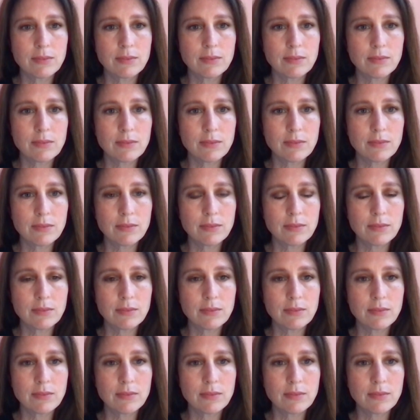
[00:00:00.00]

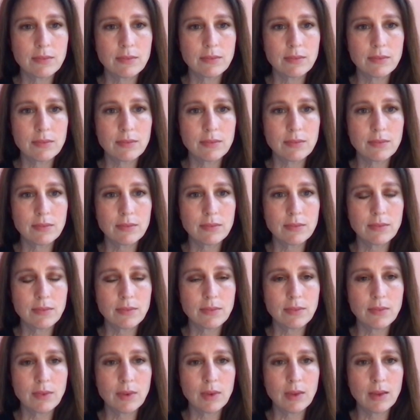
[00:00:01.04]

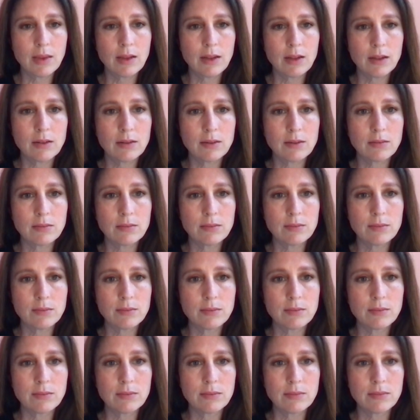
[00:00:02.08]

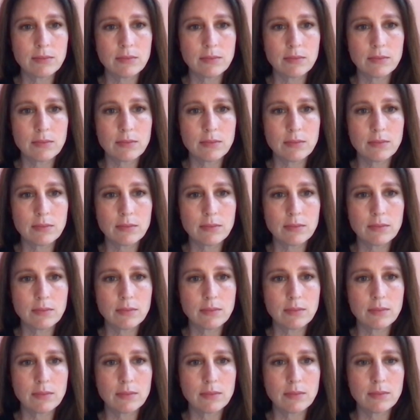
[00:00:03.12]

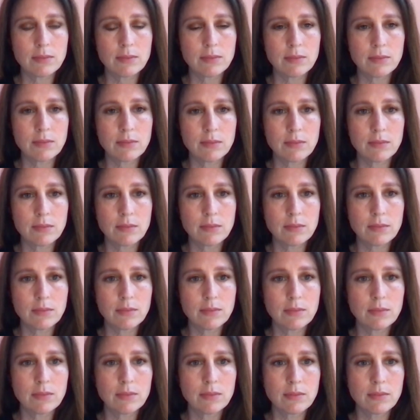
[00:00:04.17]

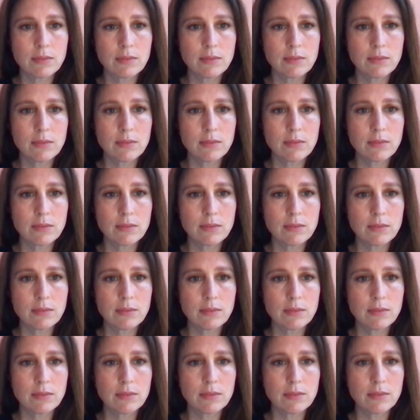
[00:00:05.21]

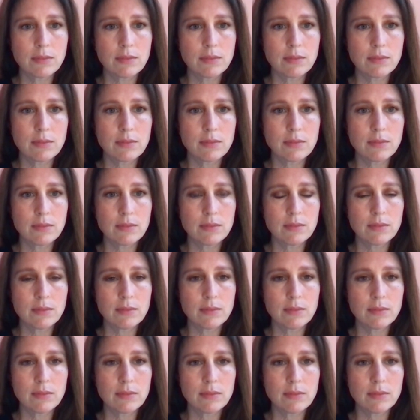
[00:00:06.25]

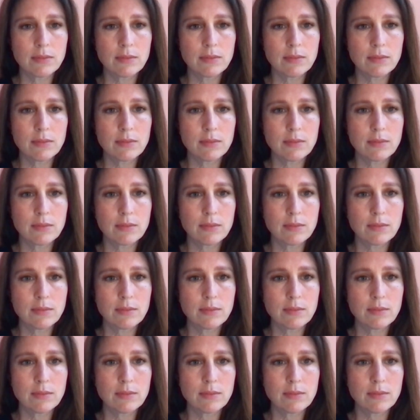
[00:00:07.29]
The person shown says nothing.